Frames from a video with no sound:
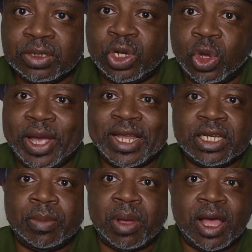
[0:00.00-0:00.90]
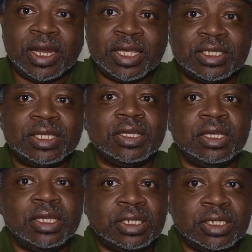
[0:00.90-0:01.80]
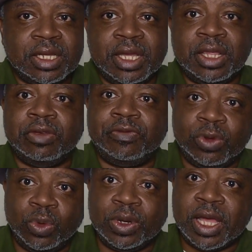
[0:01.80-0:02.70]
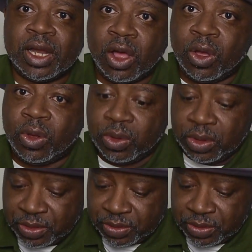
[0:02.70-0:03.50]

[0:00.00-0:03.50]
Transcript: No antibiotics is in the food at all.